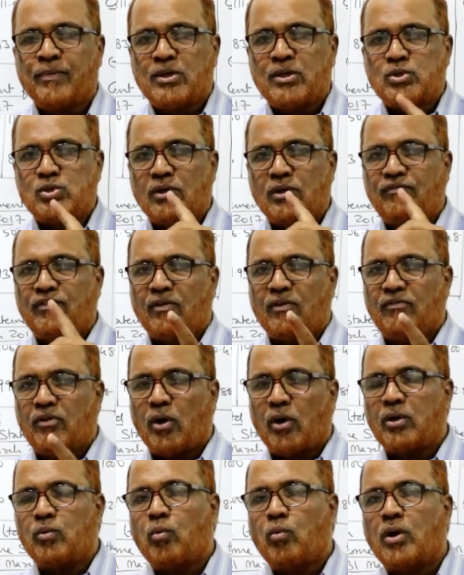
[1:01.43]
So if you have
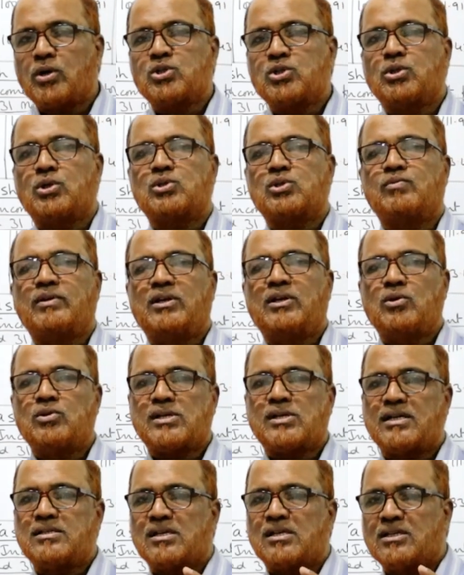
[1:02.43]
not watched those
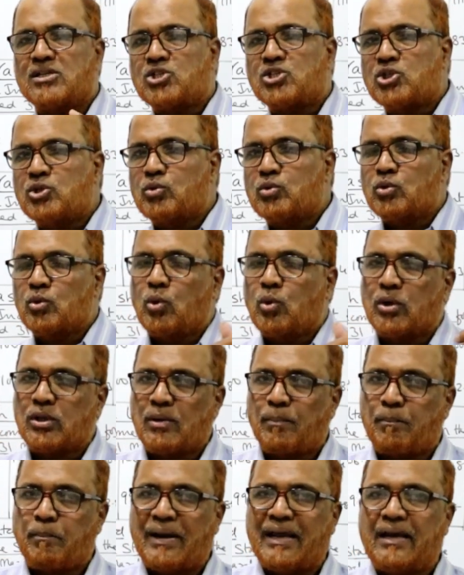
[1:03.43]
videos, I suggest you to go to
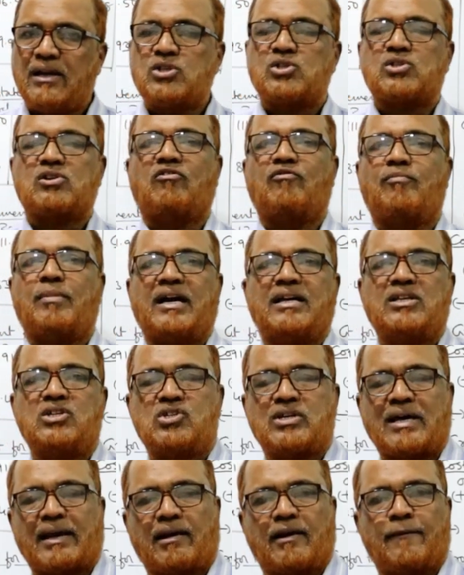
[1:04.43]
the playlist of my
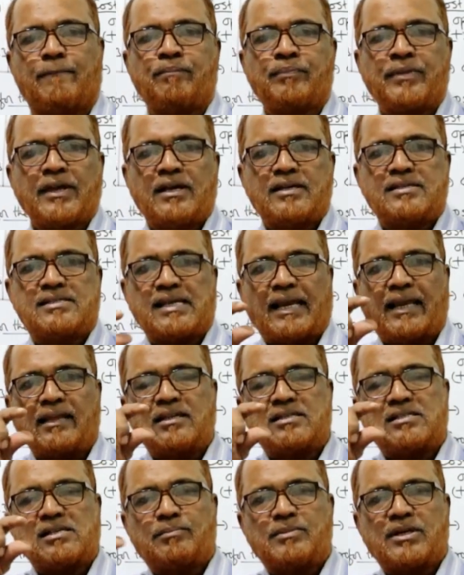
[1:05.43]
channel.
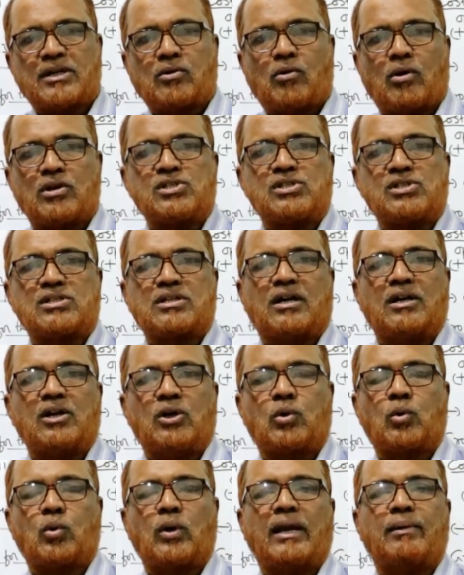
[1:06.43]
Select the subject cost
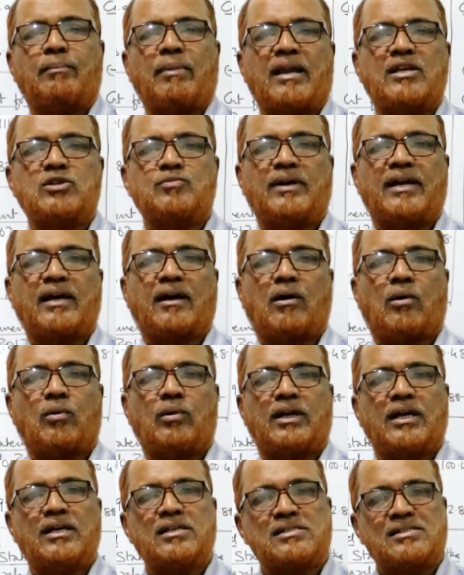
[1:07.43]
control and management
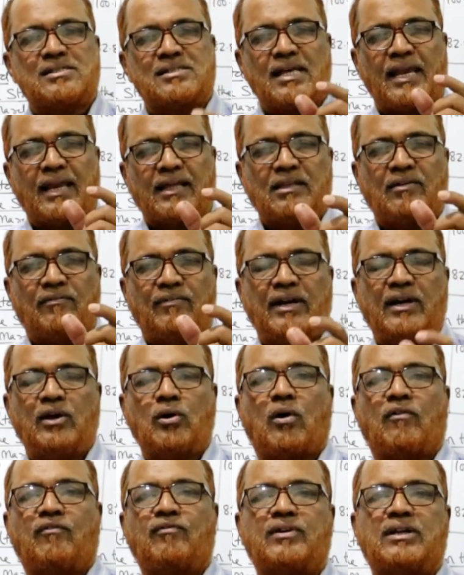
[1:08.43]
accounting. Select the
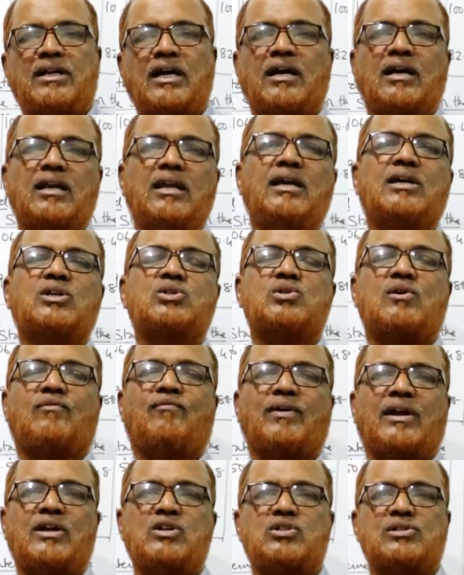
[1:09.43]
video of techniques of
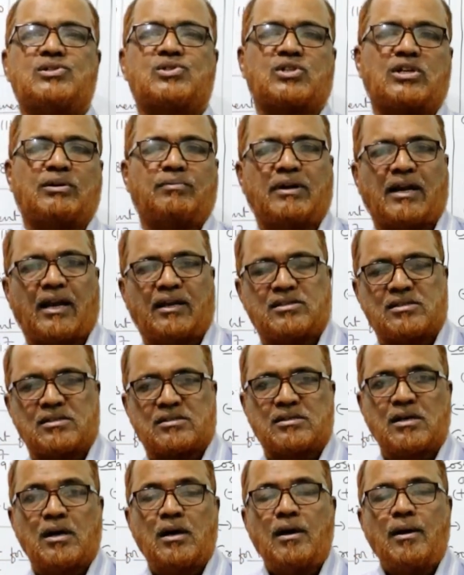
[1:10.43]
financial statement
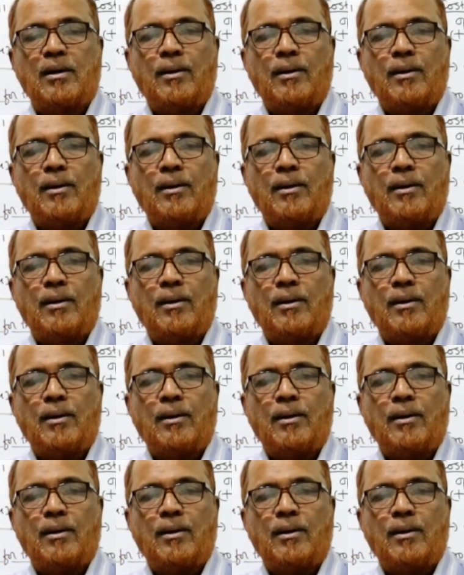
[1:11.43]
analysis.